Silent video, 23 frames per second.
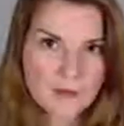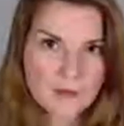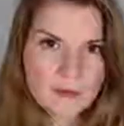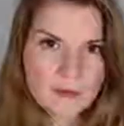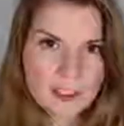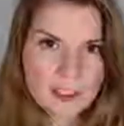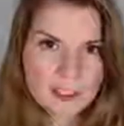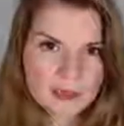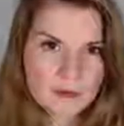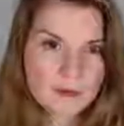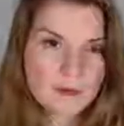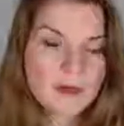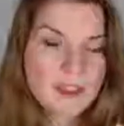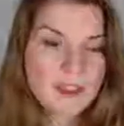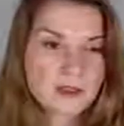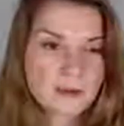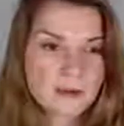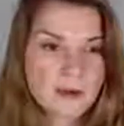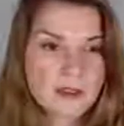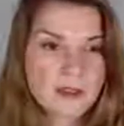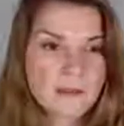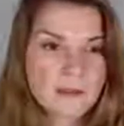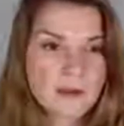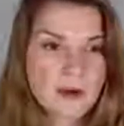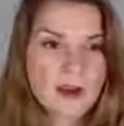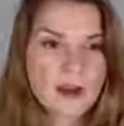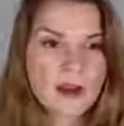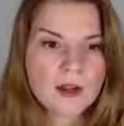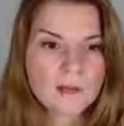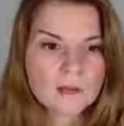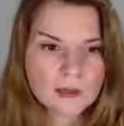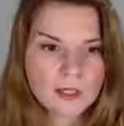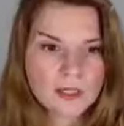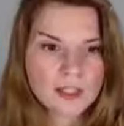is a big
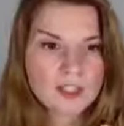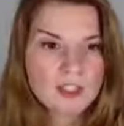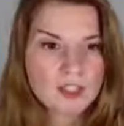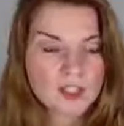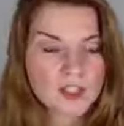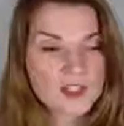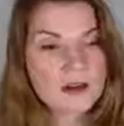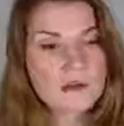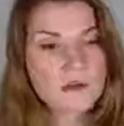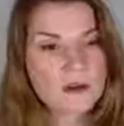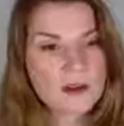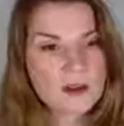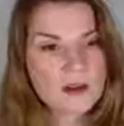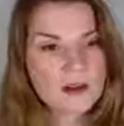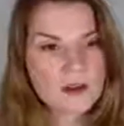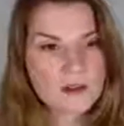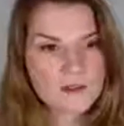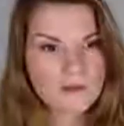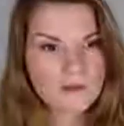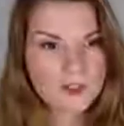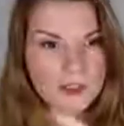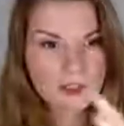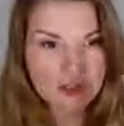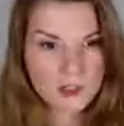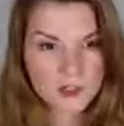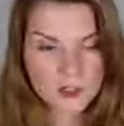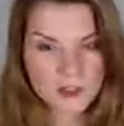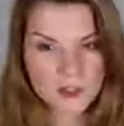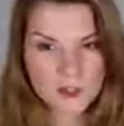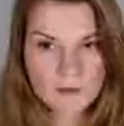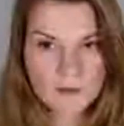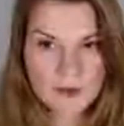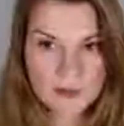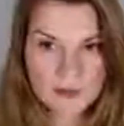part, but it's just a part of the
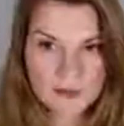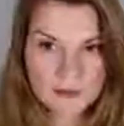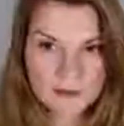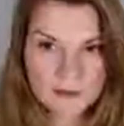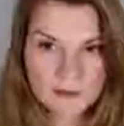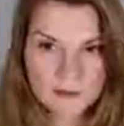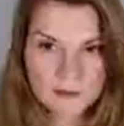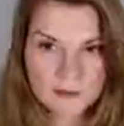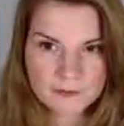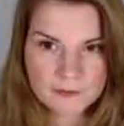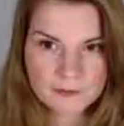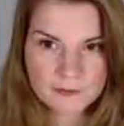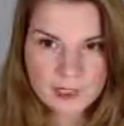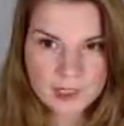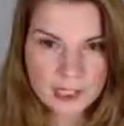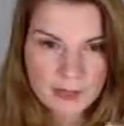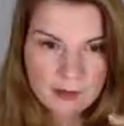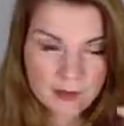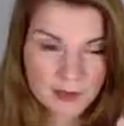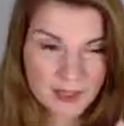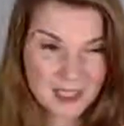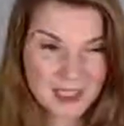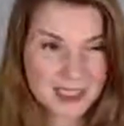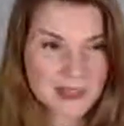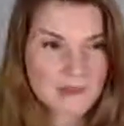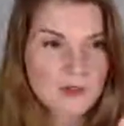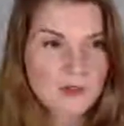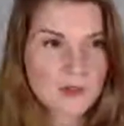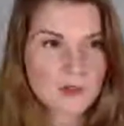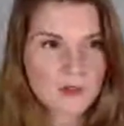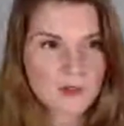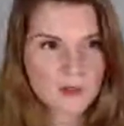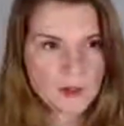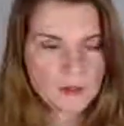larger puzzle. Okay, and I'm going to give
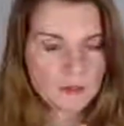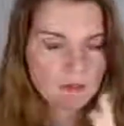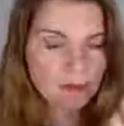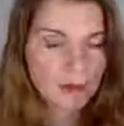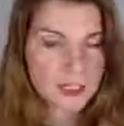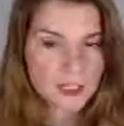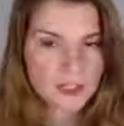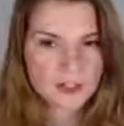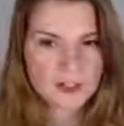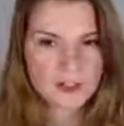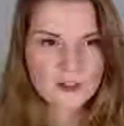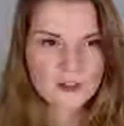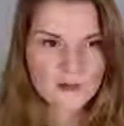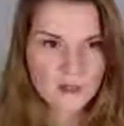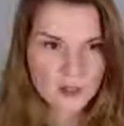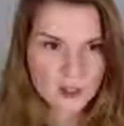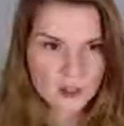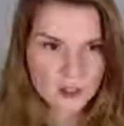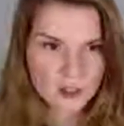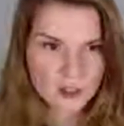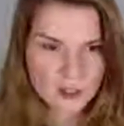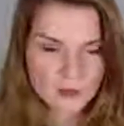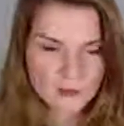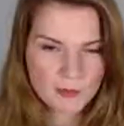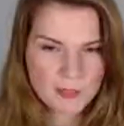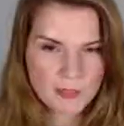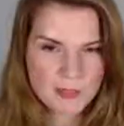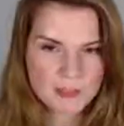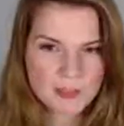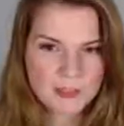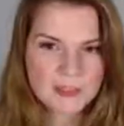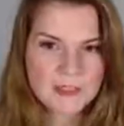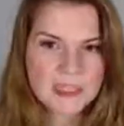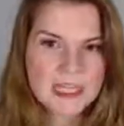you a picture of the larger
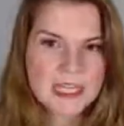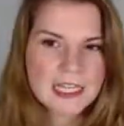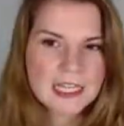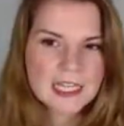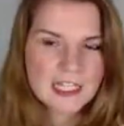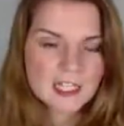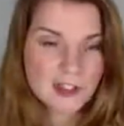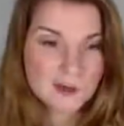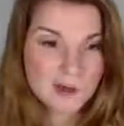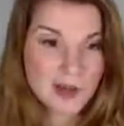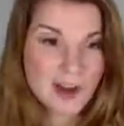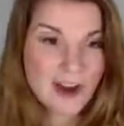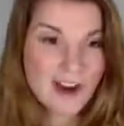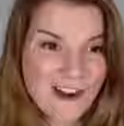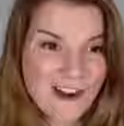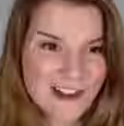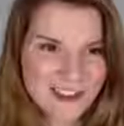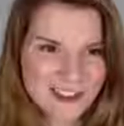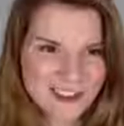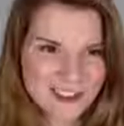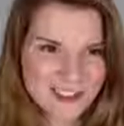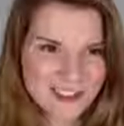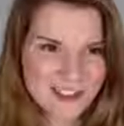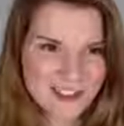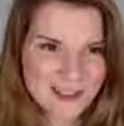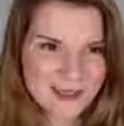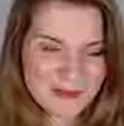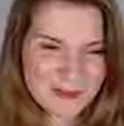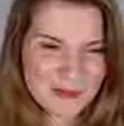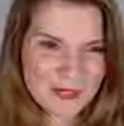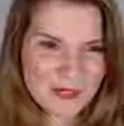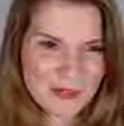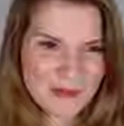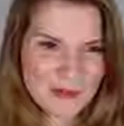puzzle because we in the early
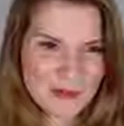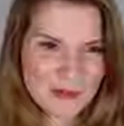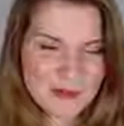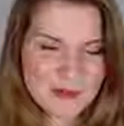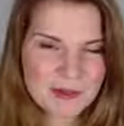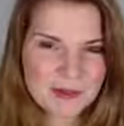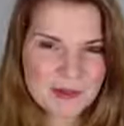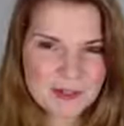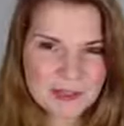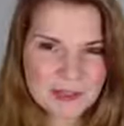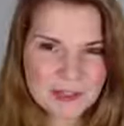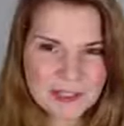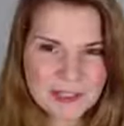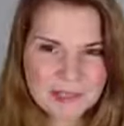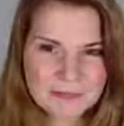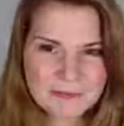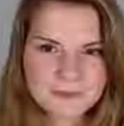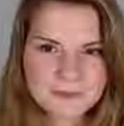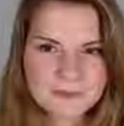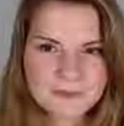bird enrollment period.